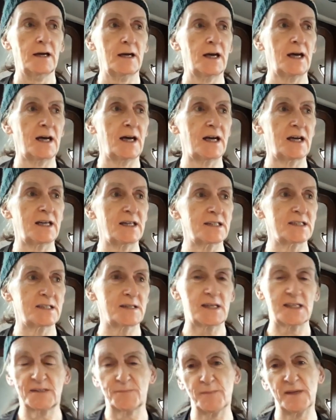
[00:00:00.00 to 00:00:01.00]
and
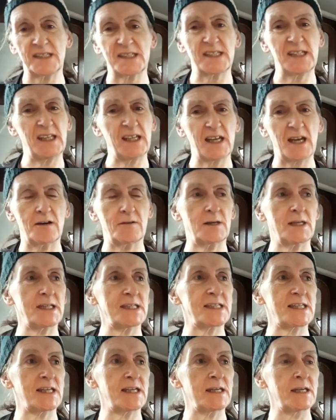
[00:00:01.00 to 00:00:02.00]
it's misty, you can't really
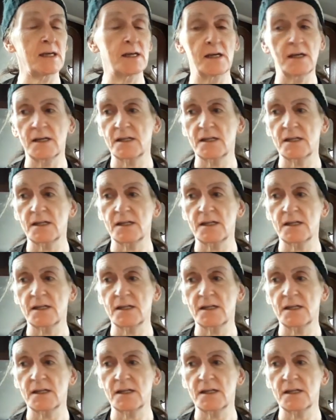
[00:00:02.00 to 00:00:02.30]
see.